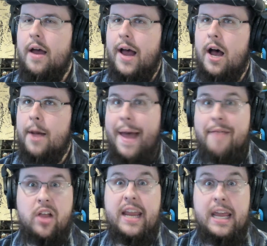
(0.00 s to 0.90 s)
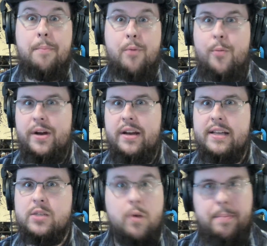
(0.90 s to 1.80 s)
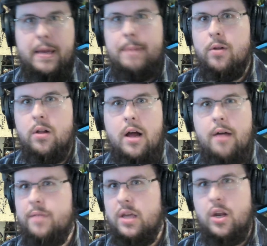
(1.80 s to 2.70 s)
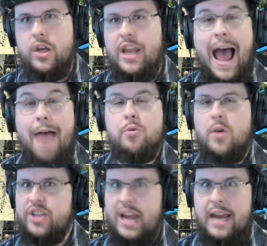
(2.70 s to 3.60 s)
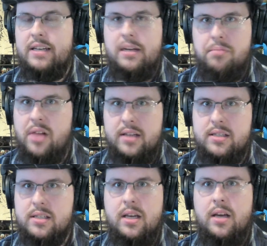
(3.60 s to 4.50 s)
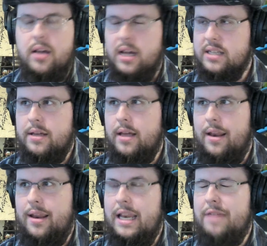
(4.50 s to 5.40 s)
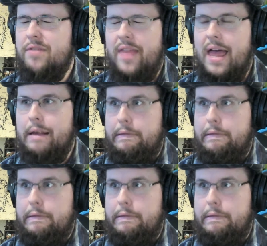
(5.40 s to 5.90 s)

have a lot of inappropriateness, where people you'd have to watch it 18 plus, because even then,